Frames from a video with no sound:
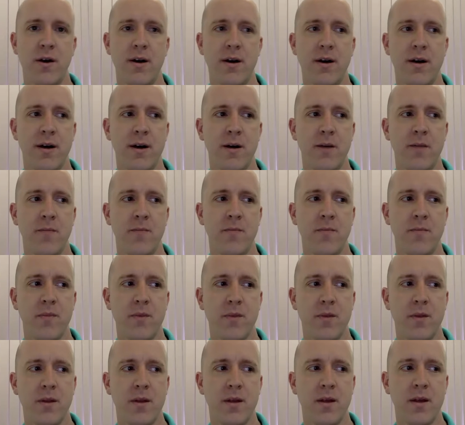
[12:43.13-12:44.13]
Um,
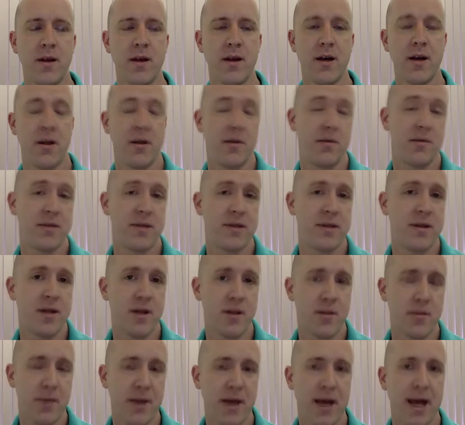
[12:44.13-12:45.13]
and you
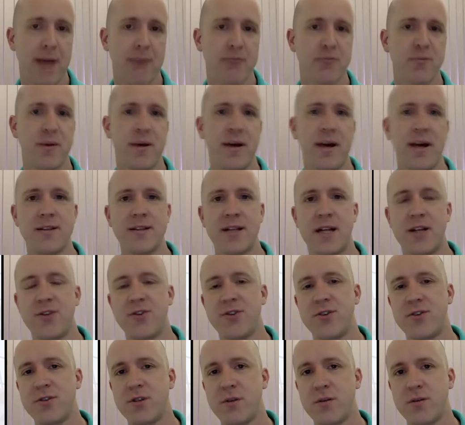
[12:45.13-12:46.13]
know, perhaps by
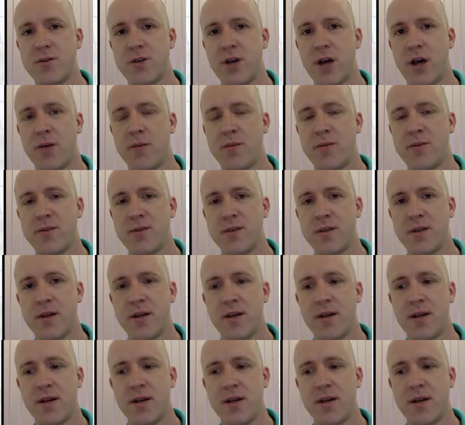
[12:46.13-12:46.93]
extension, sometimes